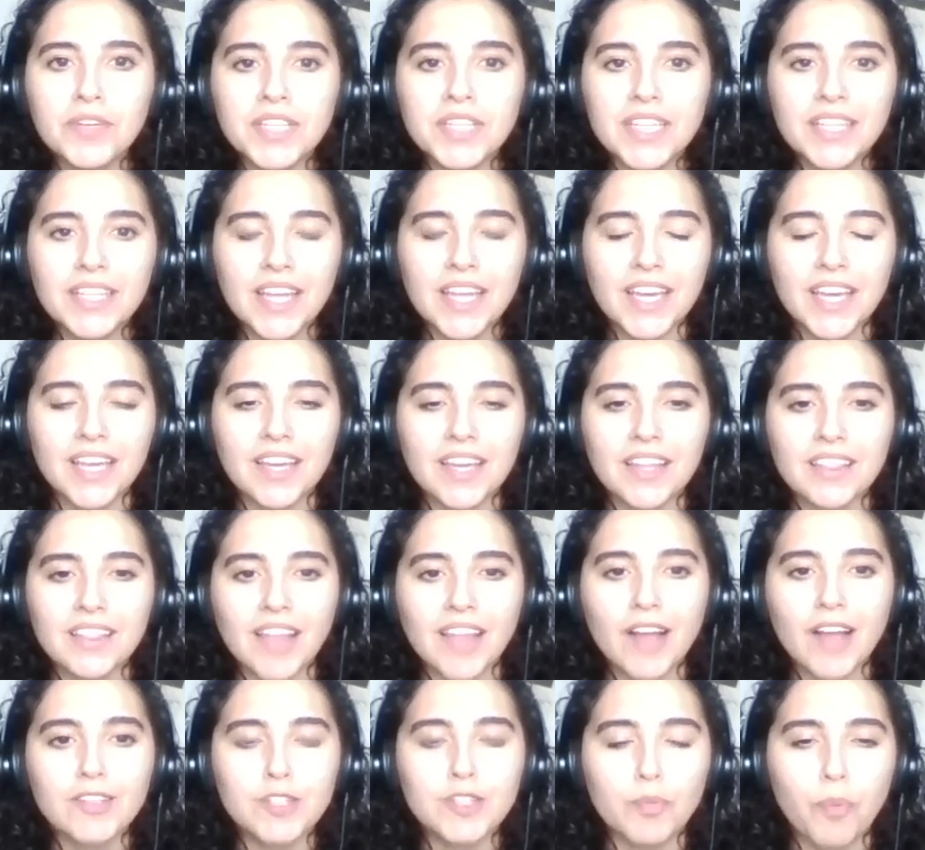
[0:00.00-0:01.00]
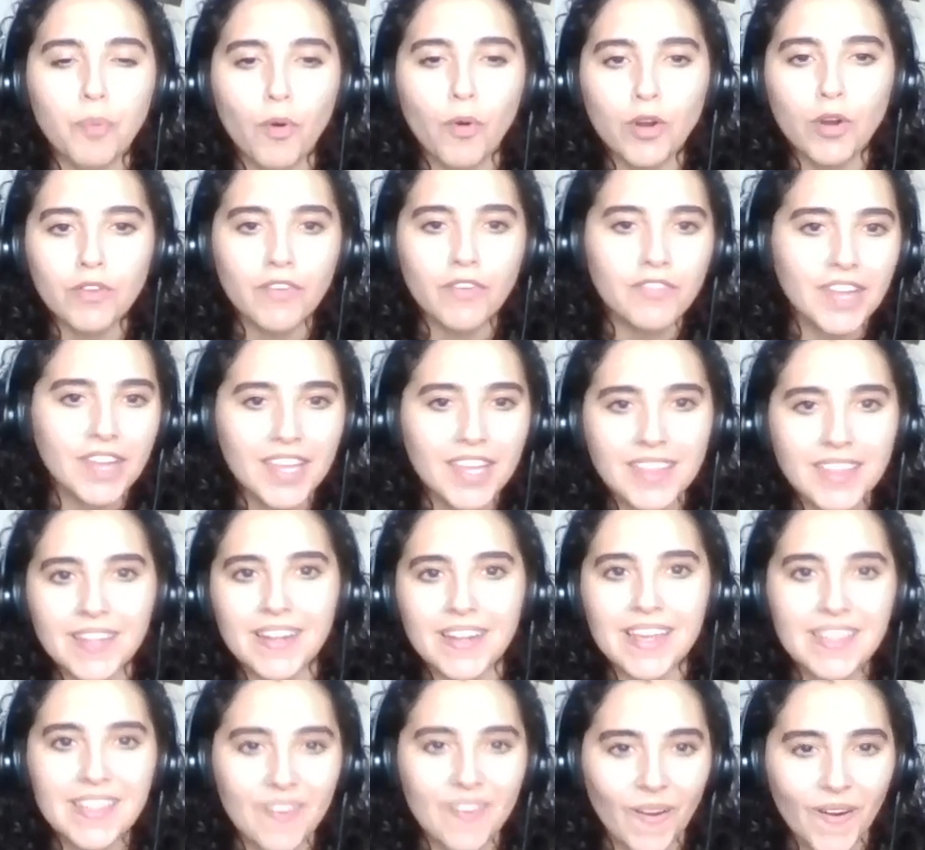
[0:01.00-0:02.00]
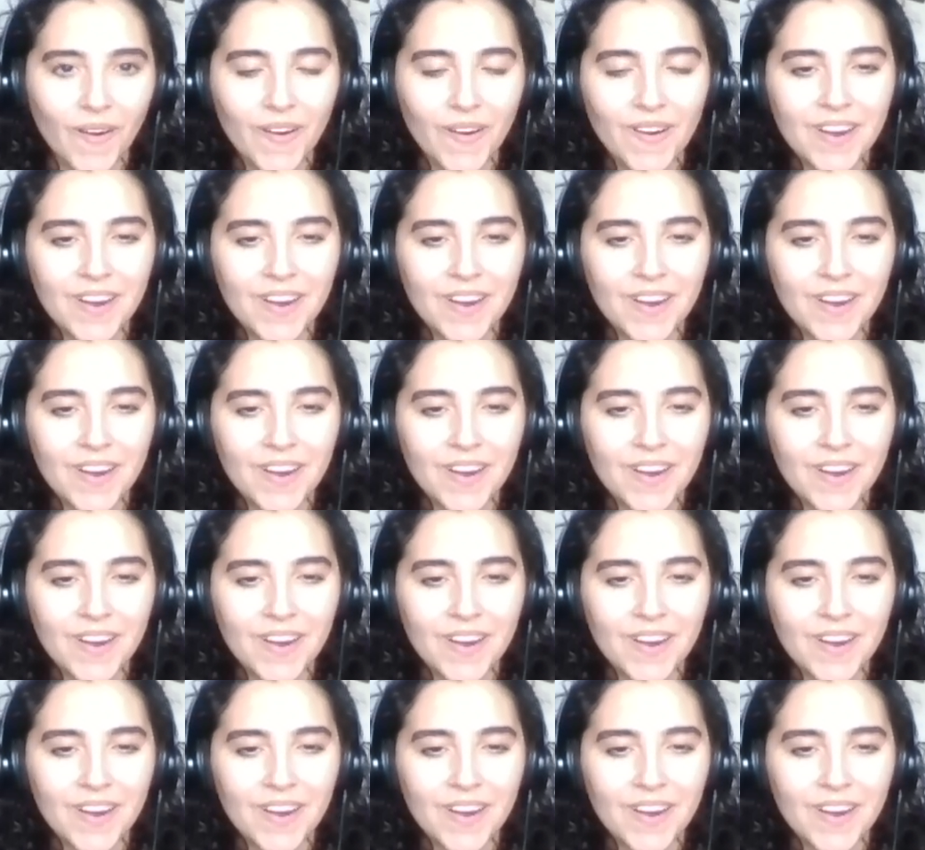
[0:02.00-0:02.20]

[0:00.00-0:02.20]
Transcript: like that supportive of Nathan either.